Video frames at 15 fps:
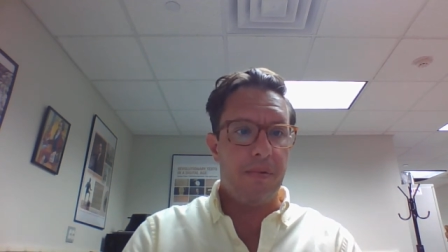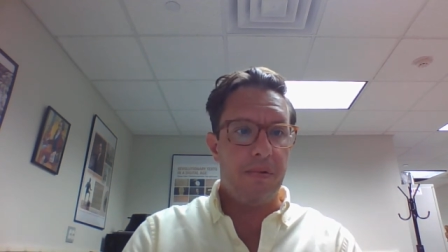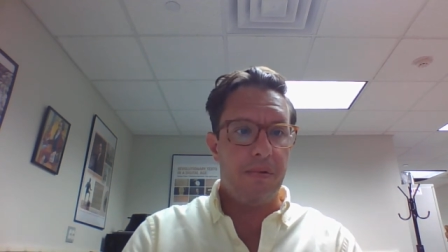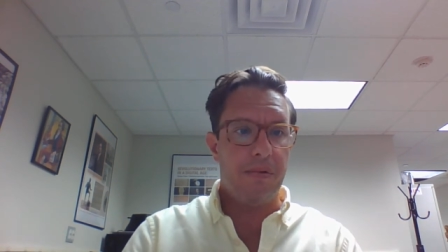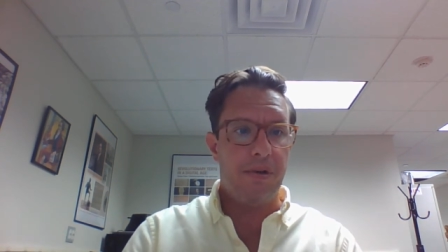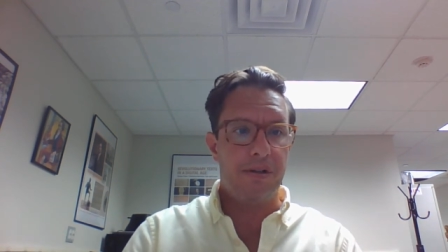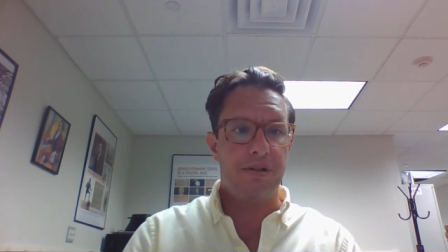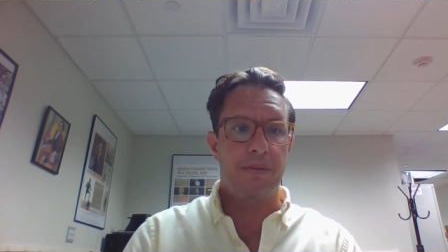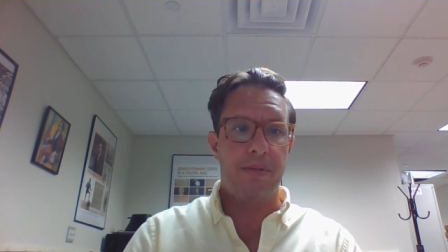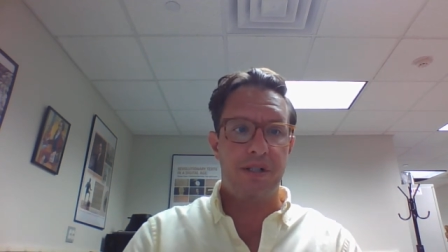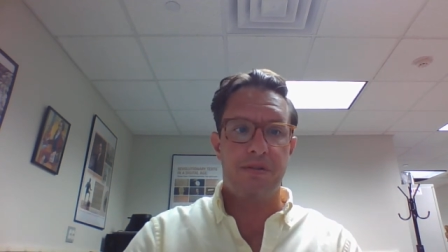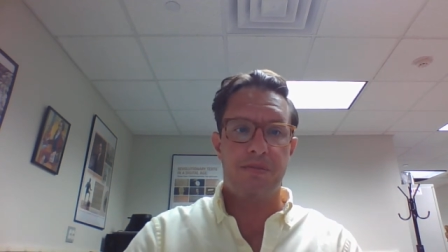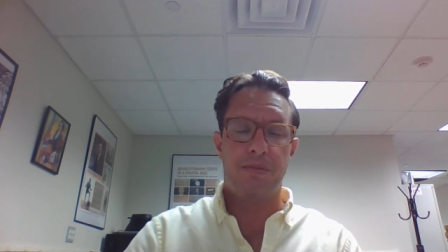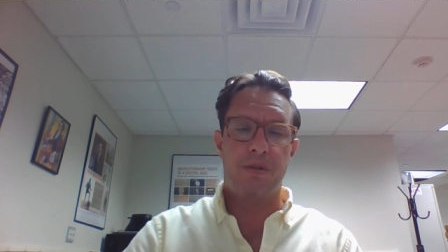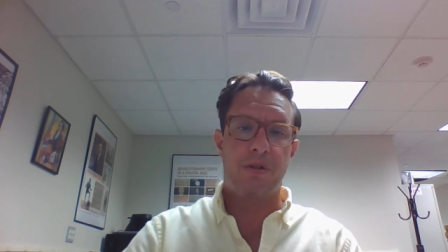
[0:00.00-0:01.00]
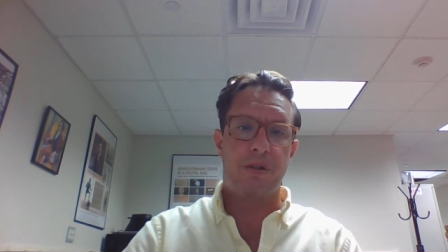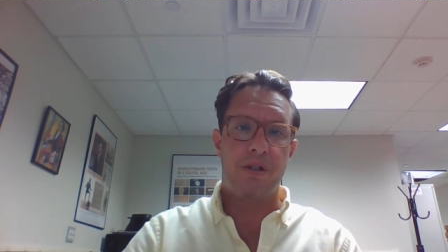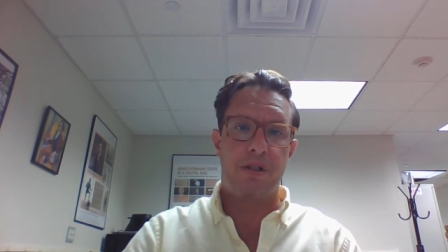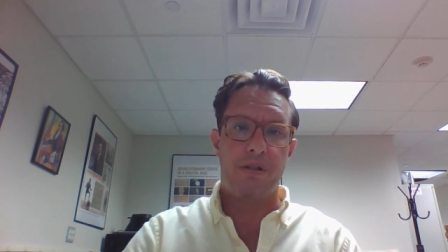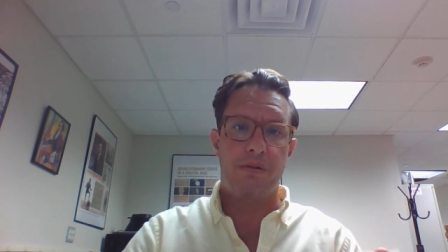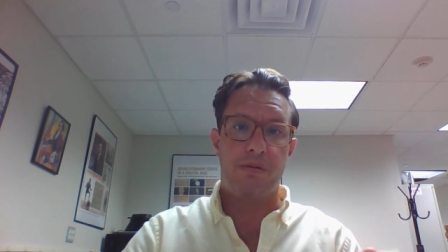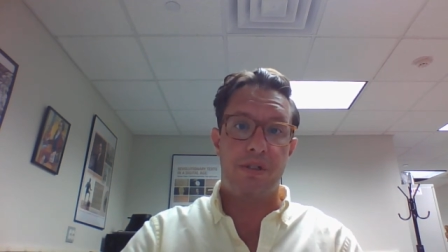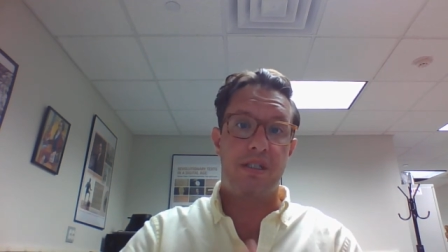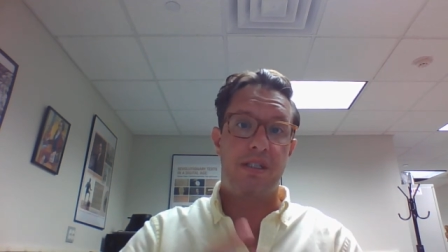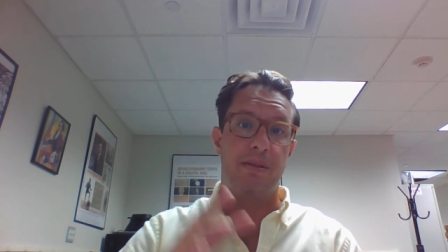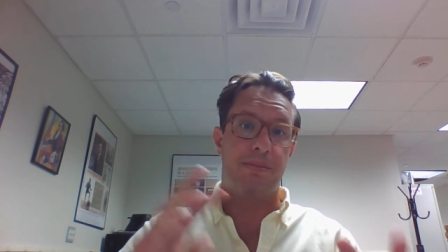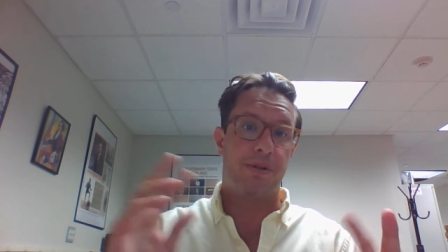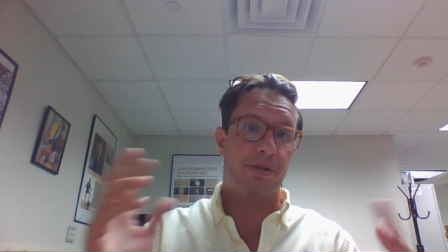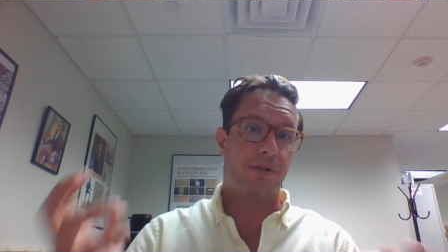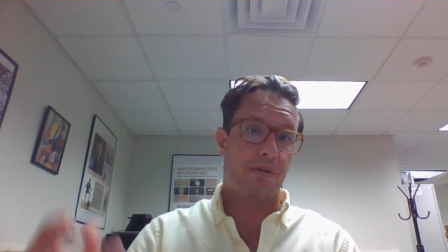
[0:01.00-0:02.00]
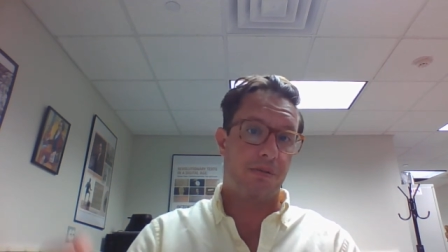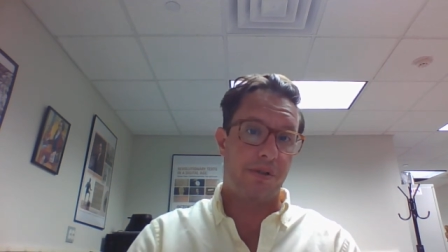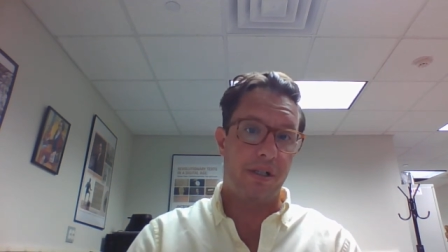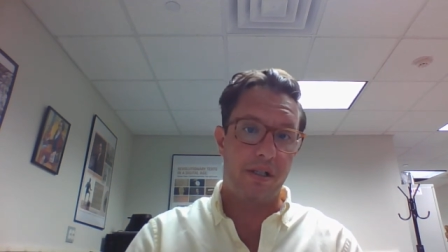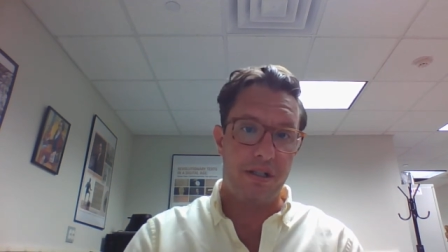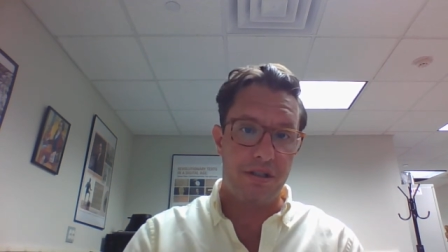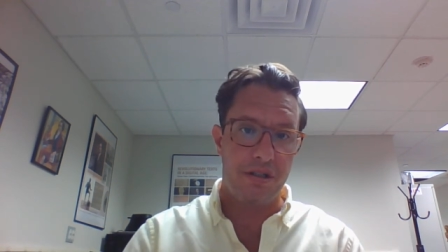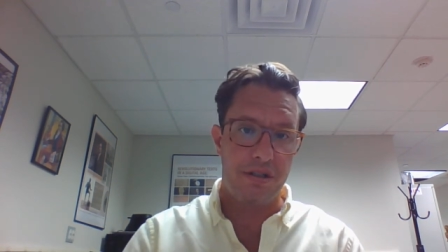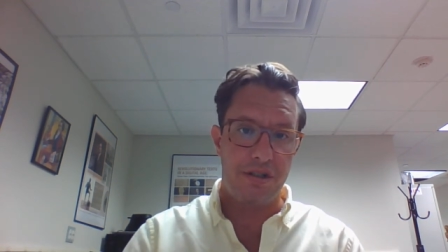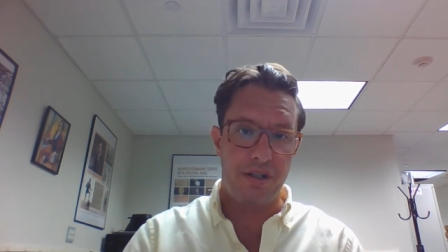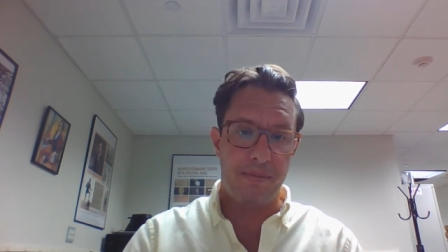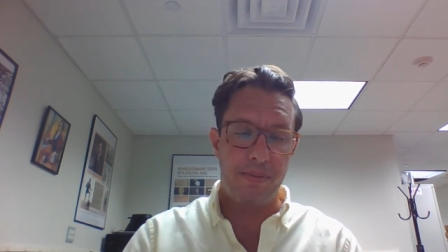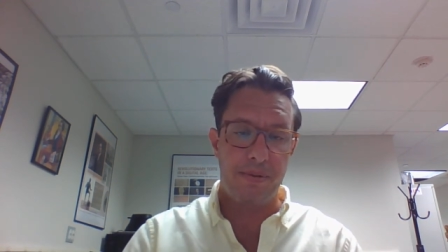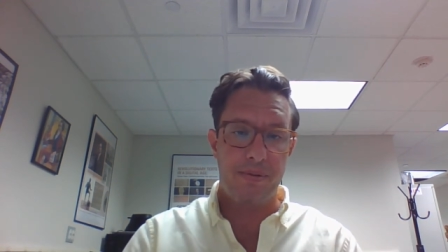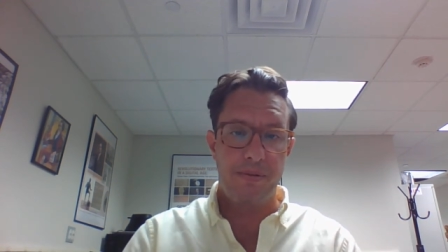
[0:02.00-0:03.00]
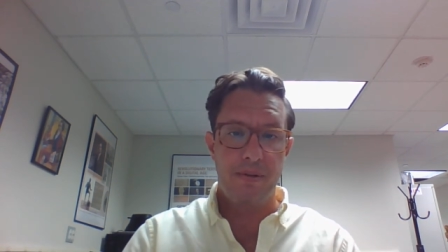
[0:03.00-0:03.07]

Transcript: There's a much more reciprocal relationship,